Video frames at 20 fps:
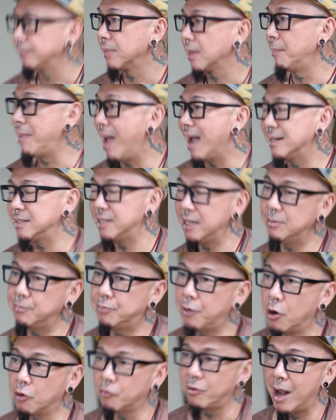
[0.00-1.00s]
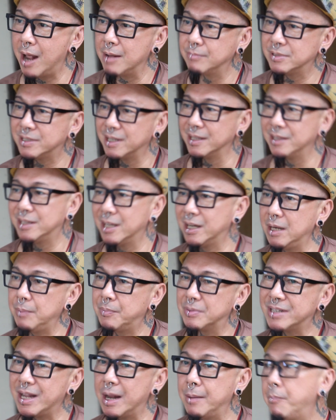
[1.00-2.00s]
magazine programs and
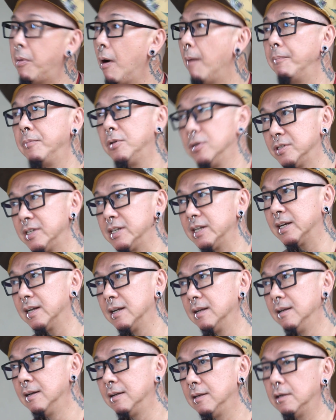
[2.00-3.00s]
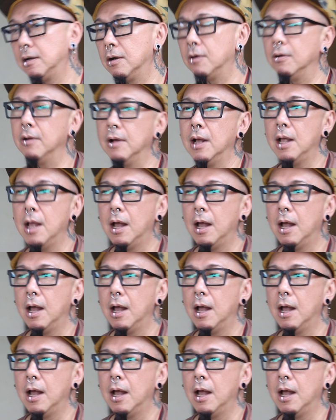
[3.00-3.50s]
30% pop music, you know.